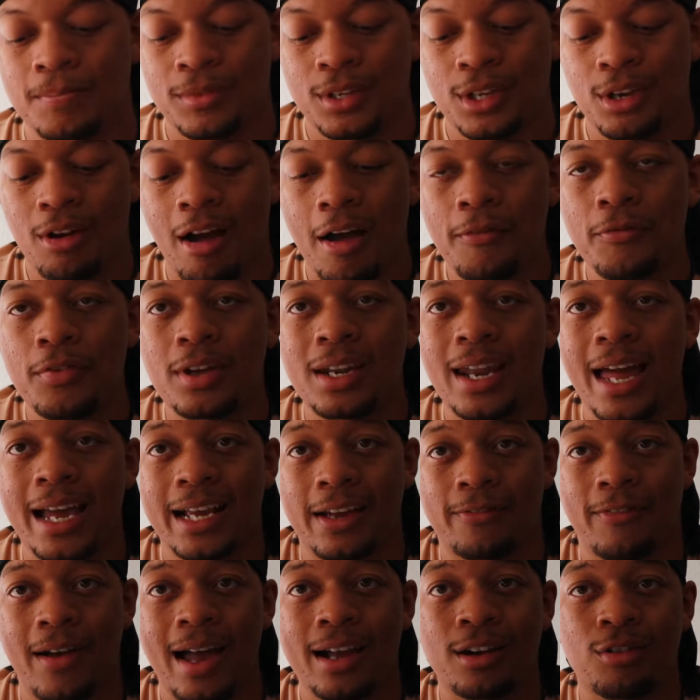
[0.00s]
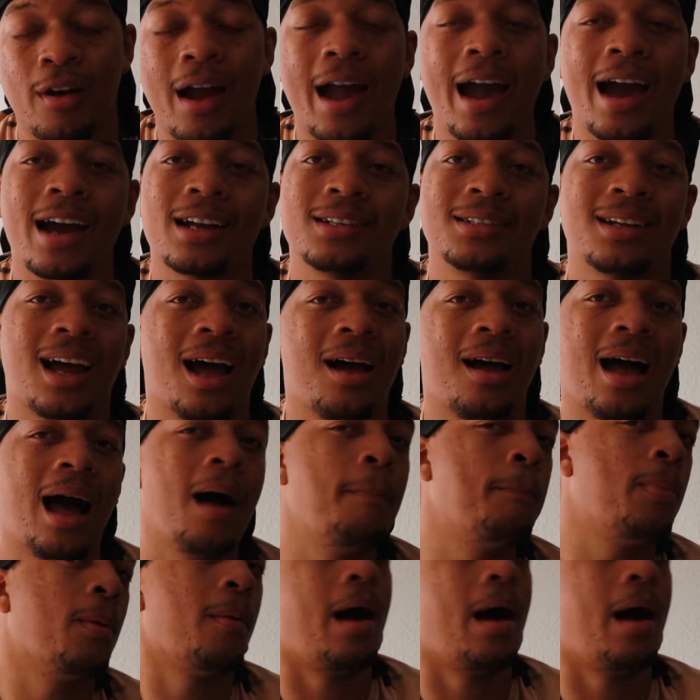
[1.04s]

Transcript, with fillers: You know, I feel like if I crash, I'll, put,